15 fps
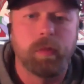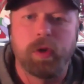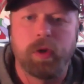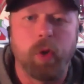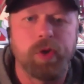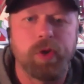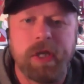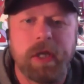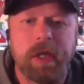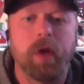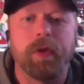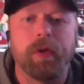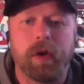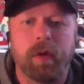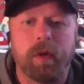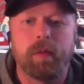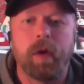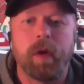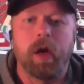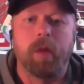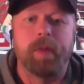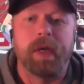Go seek other
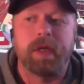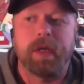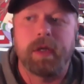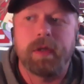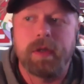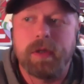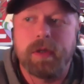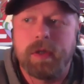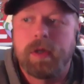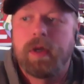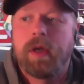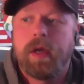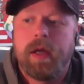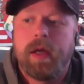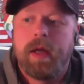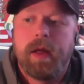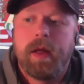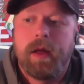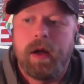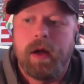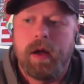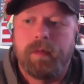opinions.
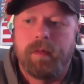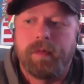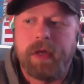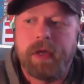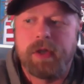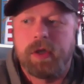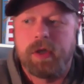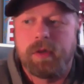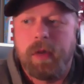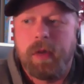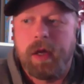That's just my